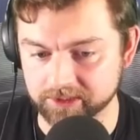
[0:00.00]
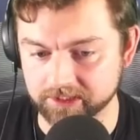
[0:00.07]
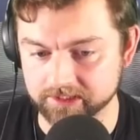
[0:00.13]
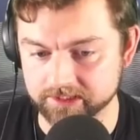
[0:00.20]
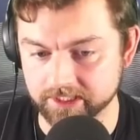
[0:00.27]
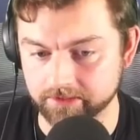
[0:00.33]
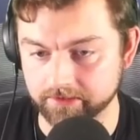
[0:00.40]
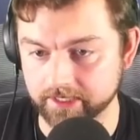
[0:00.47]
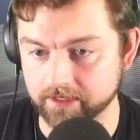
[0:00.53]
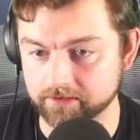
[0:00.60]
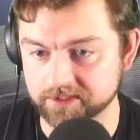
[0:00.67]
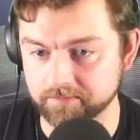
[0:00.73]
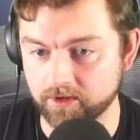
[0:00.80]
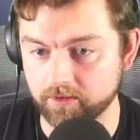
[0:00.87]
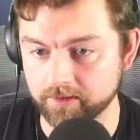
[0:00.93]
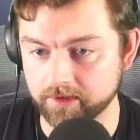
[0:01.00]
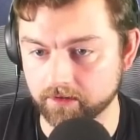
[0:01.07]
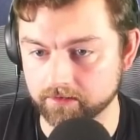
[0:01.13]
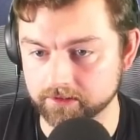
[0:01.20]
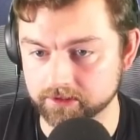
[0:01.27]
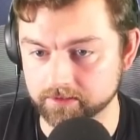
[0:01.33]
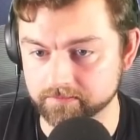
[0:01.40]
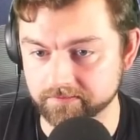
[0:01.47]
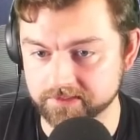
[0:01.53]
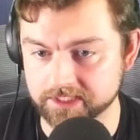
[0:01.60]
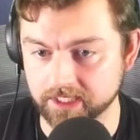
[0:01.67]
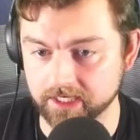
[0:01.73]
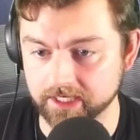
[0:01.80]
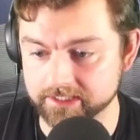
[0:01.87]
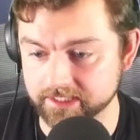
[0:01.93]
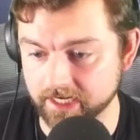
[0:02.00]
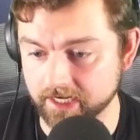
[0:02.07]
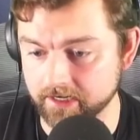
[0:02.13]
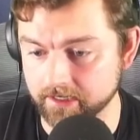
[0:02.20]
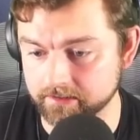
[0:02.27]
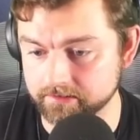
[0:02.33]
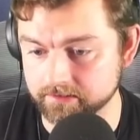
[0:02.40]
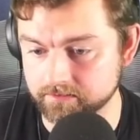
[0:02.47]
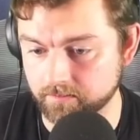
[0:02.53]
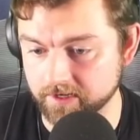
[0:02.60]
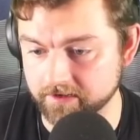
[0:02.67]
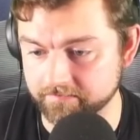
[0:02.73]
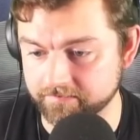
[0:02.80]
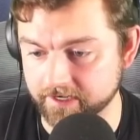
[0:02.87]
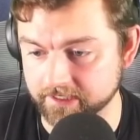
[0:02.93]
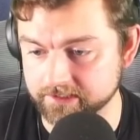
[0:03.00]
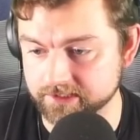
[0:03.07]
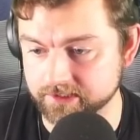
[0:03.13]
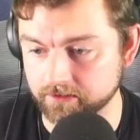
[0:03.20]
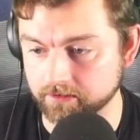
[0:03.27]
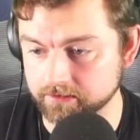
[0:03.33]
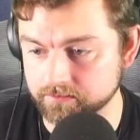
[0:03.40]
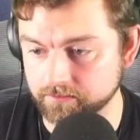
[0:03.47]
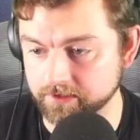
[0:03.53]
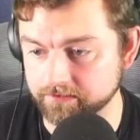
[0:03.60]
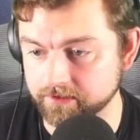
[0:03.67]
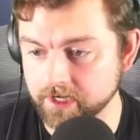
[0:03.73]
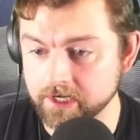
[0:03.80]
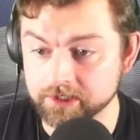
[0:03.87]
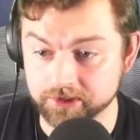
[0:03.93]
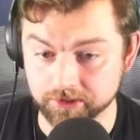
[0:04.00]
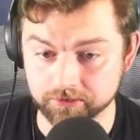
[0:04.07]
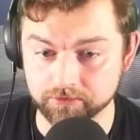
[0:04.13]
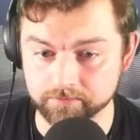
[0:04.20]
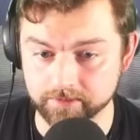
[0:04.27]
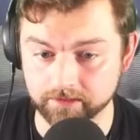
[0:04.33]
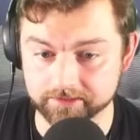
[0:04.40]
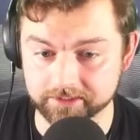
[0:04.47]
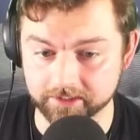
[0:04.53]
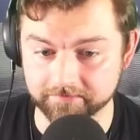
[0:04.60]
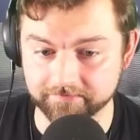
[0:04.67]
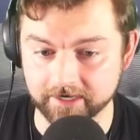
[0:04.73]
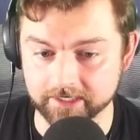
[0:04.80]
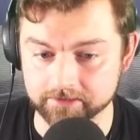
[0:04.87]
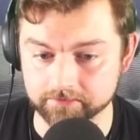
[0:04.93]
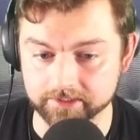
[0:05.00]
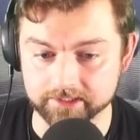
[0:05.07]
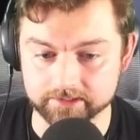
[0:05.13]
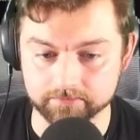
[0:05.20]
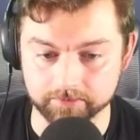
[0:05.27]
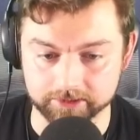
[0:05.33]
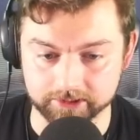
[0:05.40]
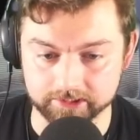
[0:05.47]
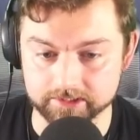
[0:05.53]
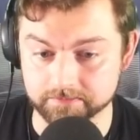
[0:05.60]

considering how small we are in terms of size, and we in fact start with 2 military factories, which is,